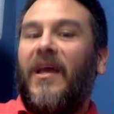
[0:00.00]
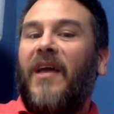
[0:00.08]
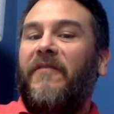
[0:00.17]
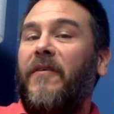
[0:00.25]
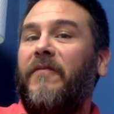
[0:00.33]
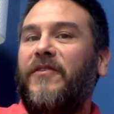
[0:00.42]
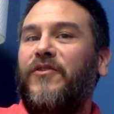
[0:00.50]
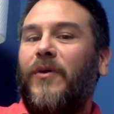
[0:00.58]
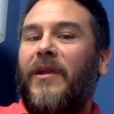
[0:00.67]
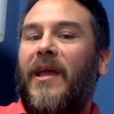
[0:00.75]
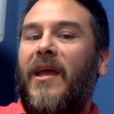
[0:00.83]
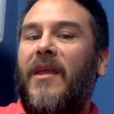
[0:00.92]
If you've
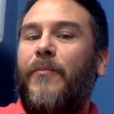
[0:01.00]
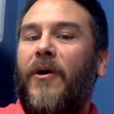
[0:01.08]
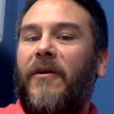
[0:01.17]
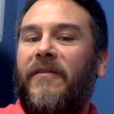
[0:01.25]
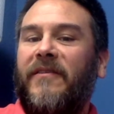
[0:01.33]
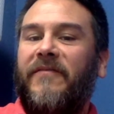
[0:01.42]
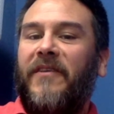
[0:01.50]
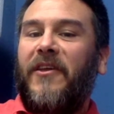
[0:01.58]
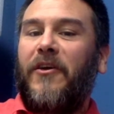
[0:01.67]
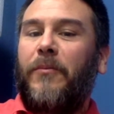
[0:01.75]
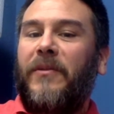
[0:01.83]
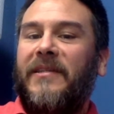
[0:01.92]
enjoyed any part of this
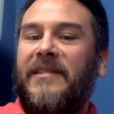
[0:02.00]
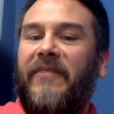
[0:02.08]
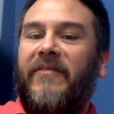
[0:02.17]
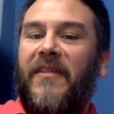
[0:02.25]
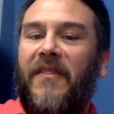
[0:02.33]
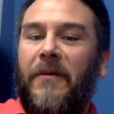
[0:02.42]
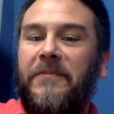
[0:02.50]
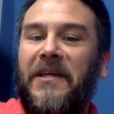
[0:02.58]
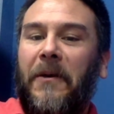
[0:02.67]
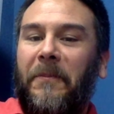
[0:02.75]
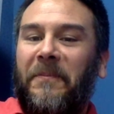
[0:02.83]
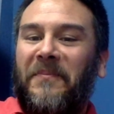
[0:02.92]
video, please give it a thumbs
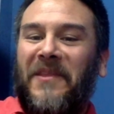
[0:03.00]
up.